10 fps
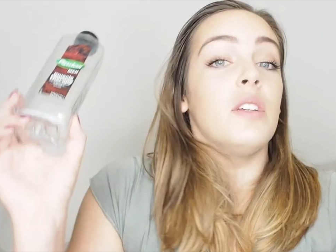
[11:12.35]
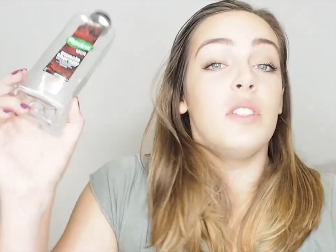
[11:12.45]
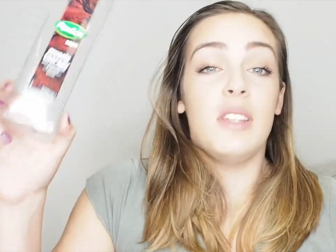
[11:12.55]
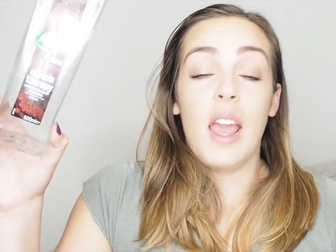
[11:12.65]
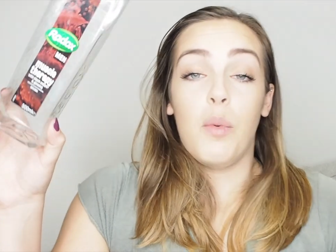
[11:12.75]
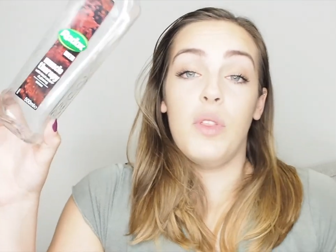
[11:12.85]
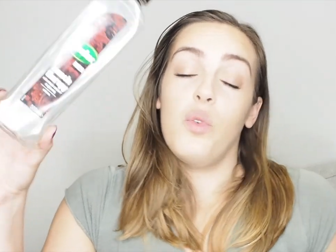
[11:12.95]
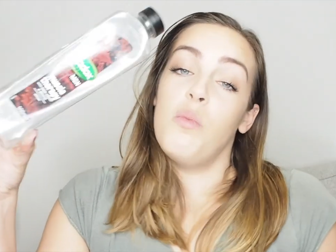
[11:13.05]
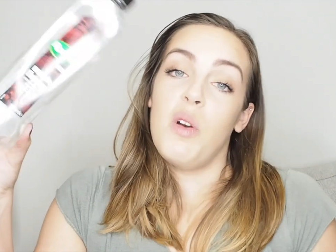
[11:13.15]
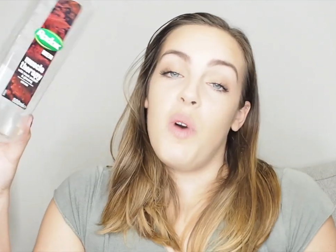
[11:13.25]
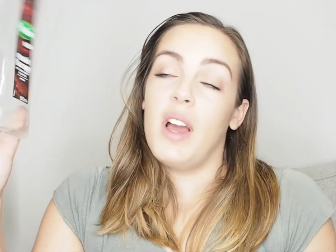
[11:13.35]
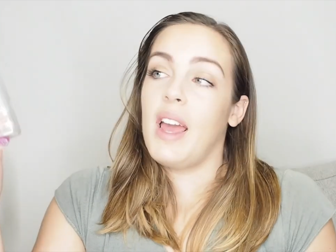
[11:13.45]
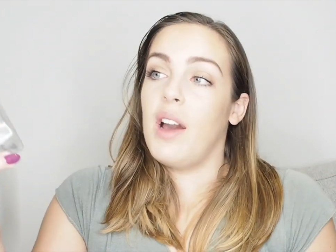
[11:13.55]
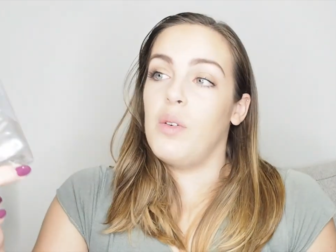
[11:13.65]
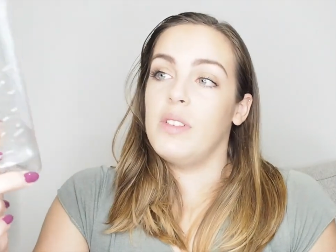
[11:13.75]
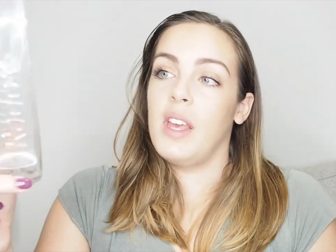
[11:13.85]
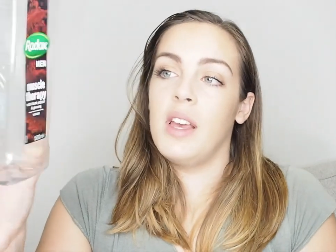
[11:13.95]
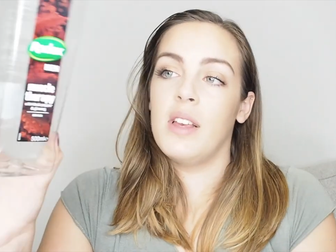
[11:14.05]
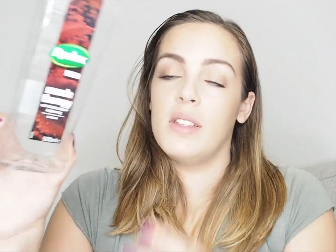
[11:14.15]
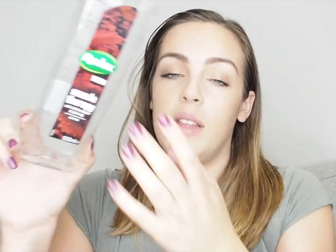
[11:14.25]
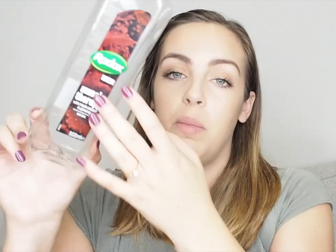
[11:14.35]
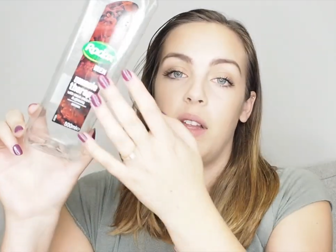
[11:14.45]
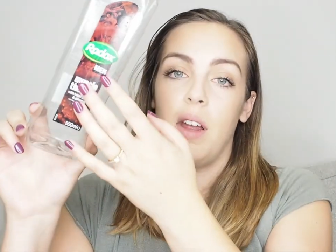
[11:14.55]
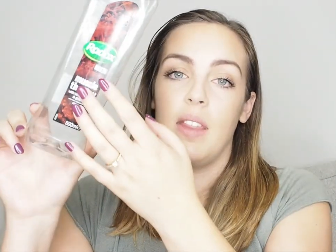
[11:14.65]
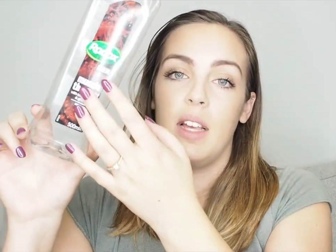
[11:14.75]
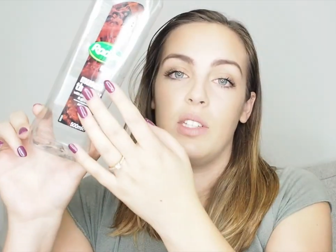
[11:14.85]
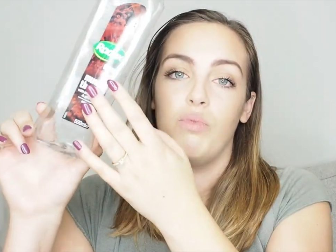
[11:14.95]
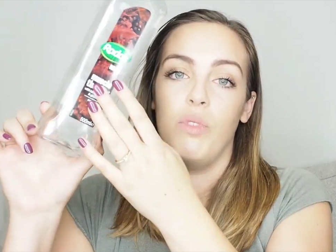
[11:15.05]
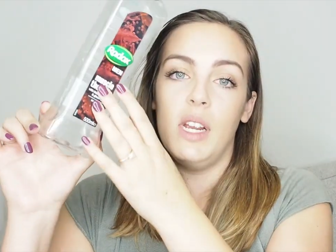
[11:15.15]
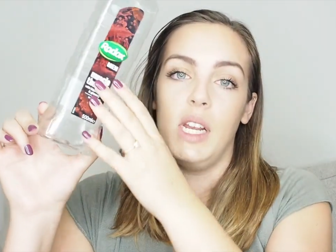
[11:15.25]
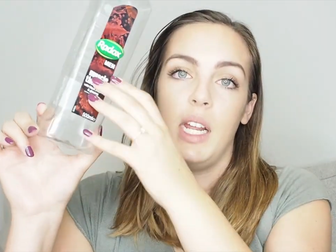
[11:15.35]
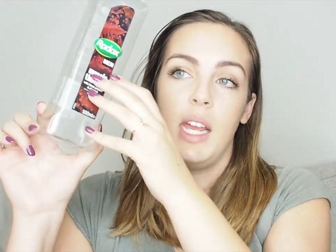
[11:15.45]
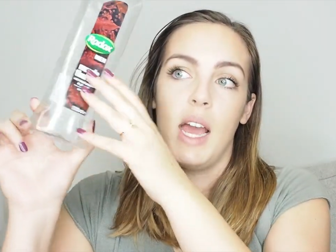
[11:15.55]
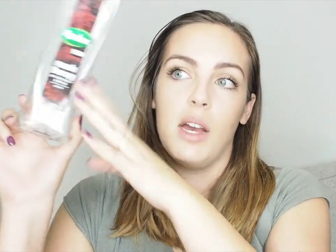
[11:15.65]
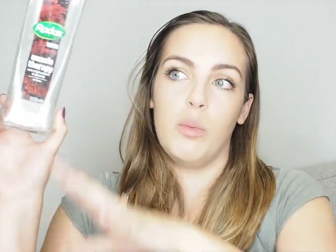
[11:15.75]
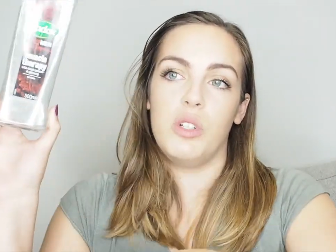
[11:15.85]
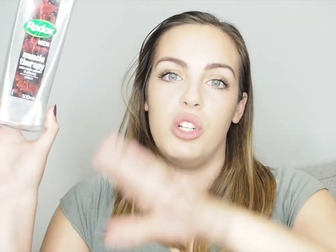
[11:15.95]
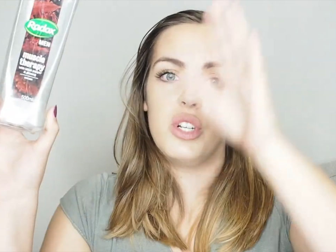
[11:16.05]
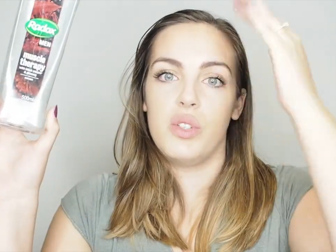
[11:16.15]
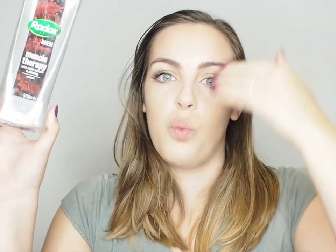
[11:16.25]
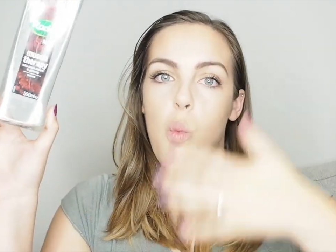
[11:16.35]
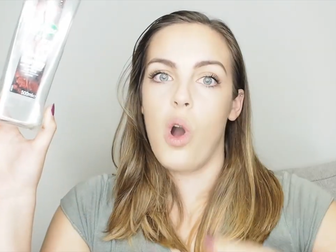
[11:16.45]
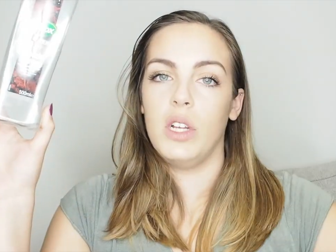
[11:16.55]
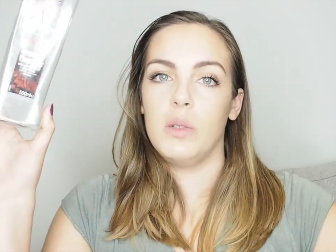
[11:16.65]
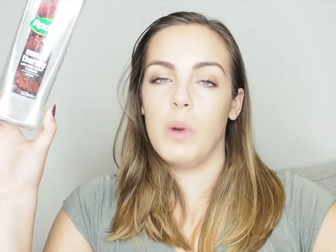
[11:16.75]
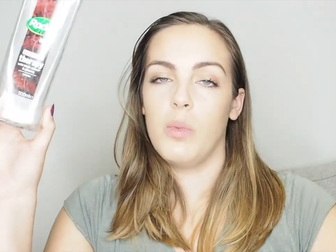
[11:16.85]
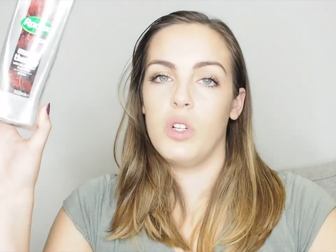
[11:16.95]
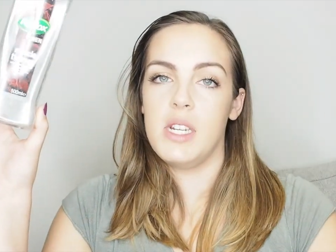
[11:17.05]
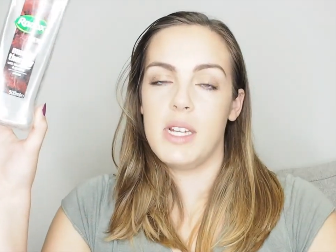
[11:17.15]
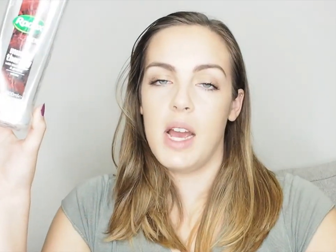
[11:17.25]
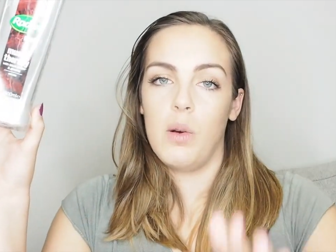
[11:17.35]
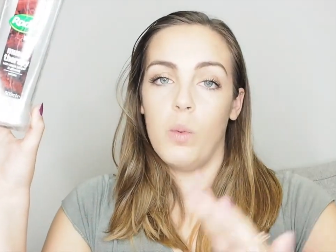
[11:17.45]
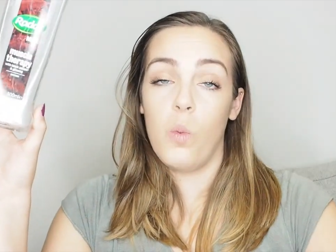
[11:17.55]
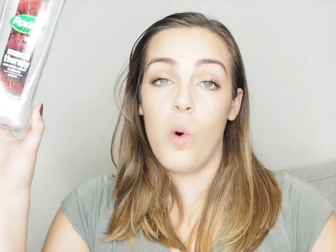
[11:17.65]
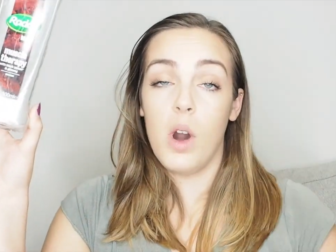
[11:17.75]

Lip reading: So yeah, with all my workouts, something like this really helps to just wind my body down,